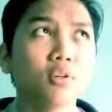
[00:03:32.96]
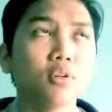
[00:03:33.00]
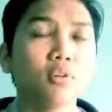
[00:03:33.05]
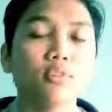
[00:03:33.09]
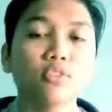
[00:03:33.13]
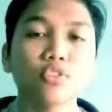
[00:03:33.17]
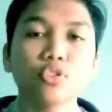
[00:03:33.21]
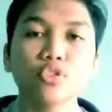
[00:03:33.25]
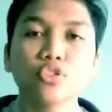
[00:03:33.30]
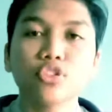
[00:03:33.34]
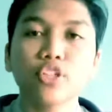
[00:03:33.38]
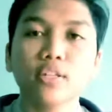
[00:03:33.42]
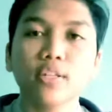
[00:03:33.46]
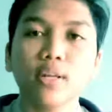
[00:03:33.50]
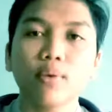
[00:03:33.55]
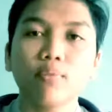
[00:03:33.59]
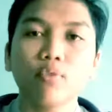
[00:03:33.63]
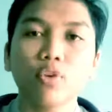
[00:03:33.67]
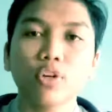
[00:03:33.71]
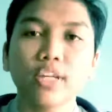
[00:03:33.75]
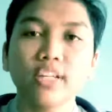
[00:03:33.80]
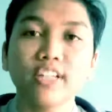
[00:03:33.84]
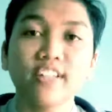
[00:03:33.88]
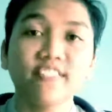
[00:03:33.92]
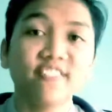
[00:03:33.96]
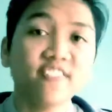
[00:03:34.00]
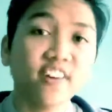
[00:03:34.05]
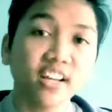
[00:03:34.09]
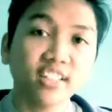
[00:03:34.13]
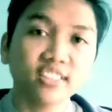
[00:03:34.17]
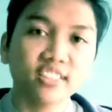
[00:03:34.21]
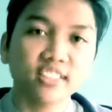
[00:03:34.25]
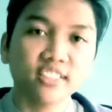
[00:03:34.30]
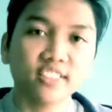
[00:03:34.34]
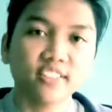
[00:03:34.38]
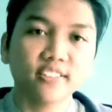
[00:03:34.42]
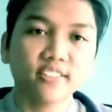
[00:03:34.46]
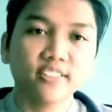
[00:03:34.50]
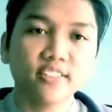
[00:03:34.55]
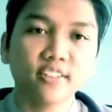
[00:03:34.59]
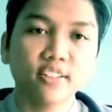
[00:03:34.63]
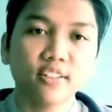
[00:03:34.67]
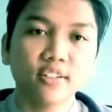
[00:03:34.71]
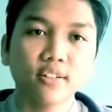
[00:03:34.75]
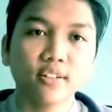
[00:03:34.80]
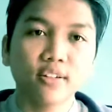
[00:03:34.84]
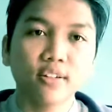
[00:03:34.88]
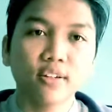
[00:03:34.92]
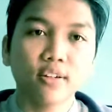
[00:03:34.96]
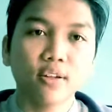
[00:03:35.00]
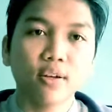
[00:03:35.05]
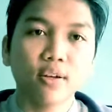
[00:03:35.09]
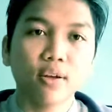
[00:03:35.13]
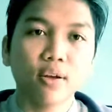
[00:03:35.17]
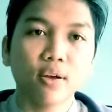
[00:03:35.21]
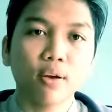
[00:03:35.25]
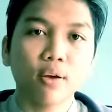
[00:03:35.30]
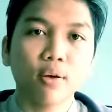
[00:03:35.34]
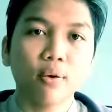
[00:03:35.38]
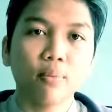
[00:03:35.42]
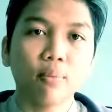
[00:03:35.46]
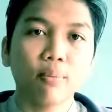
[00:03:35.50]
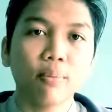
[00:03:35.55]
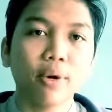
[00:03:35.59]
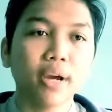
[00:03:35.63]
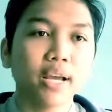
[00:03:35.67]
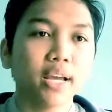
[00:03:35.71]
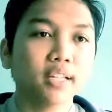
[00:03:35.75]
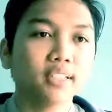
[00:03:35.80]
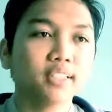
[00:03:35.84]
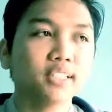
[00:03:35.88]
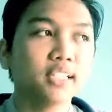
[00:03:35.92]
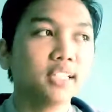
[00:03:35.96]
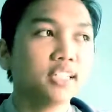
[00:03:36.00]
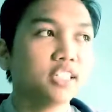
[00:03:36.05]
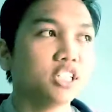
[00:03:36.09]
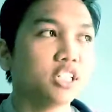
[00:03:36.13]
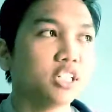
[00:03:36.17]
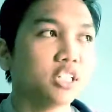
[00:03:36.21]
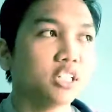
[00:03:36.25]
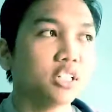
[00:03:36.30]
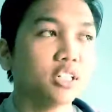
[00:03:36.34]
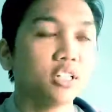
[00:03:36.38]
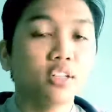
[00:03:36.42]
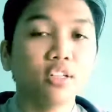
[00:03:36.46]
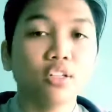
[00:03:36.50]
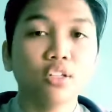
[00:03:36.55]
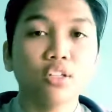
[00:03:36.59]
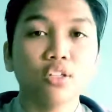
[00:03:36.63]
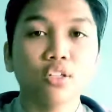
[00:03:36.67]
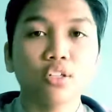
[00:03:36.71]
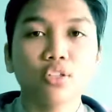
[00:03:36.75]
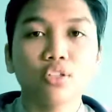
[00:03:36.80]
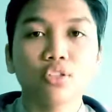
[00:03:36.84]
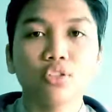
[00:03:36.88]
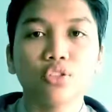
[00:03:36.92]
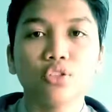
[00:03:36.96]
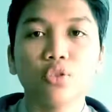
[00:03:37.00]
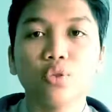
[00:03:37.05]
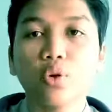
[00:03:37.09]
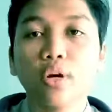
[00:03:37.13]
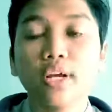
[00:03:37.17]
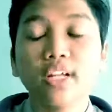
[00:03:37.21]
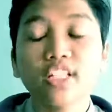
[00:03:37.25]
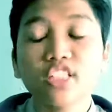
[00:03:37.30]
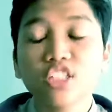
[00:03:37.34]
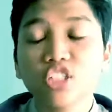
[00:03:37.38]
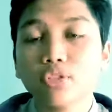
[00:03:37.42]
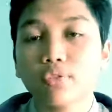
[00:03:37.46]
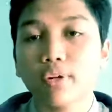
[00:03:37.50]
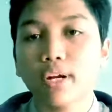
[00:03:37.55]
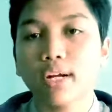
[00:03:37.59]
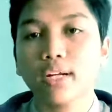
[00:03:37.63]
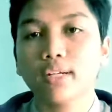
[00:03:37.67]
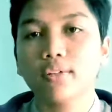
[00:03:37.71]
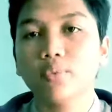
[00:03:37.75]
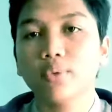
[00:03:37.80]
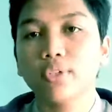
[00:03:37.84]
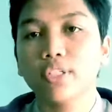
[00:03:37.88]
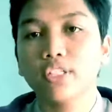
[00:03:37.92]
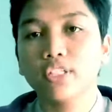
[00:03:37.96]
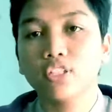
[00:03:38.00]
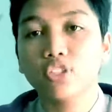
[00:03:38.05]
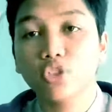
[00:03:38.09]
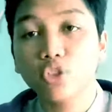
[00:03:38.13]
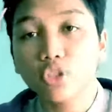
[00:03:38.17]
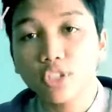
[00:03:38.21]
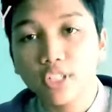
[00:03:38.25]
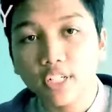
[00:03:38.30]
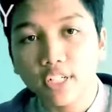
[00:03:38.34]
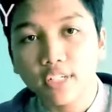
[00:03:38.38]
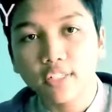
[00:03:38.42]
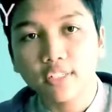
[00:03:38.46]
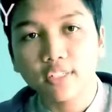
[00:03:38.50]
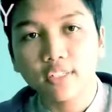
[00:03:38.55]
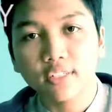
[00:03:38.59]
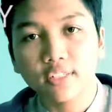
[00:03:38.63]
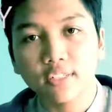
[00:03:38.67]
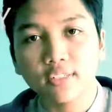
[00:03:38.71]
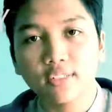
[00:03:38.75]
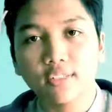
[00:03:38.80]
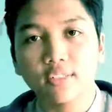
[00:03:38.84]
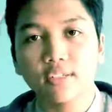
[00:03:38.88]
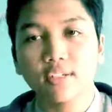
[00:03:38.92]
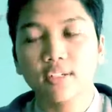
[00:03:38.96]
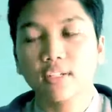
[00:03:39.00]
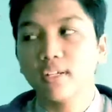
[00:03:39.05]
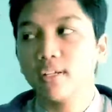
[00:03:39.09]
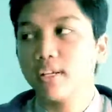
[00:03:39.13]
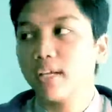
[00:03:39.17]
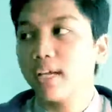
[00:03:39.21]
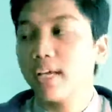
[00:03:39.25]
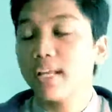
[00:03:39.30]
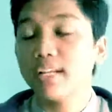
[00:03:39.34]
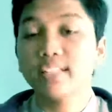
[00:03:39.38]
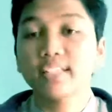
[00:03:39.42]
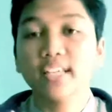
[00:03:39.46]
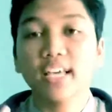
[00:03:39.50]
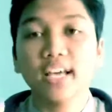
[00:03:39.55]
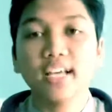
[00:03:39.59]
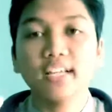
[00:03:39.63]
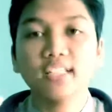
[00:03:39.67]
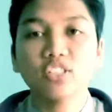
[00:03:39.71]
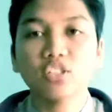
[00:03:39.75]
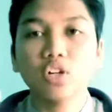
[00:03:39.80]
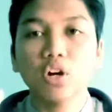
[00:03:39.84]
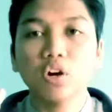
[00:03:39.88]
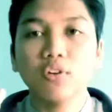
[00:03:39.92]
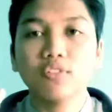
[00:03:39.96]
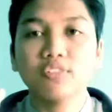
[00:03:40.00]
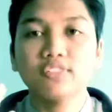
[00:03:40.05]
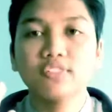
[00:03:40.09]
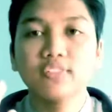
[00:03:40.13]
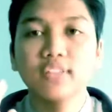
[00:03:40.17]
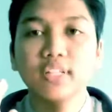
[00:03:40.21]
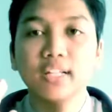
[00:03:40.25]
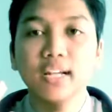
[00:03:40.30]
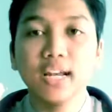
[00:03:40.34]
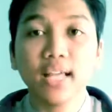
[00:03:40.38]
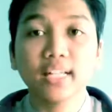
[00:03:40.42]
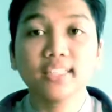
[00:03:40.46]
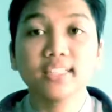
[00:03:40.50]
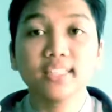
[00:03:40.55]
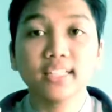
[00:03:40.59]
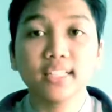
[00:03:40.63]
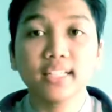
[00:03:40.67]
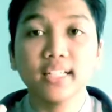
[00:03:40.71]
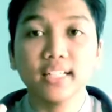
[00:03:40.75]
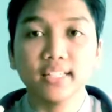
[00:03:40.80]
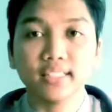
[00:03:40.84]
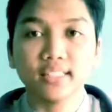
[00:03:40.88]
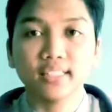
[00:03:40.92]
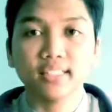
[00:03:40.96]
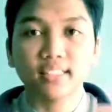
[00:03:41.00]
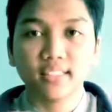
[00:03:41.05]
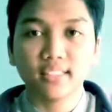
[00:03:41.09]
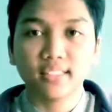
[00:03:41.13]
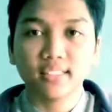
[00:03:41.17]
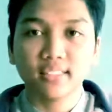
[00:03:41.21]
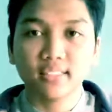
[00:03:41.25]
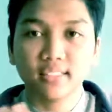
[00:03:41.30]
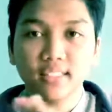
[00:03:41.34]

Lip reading: social networking devices by a teacher to interact with the student in case of the lesson needs.